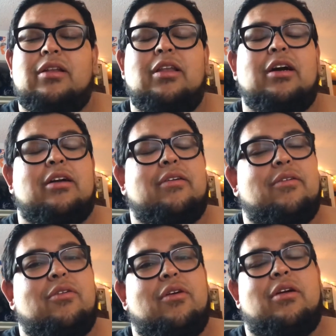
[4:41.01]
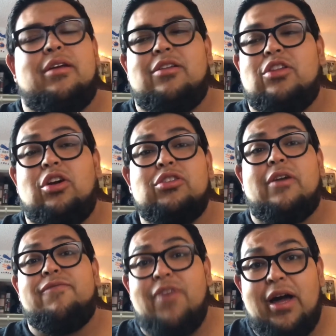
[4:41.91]
Look, those
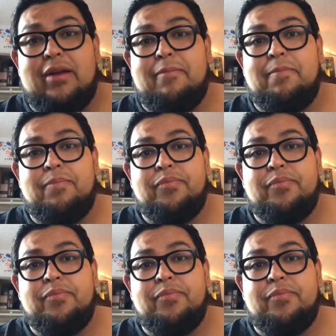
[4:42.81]
are fun,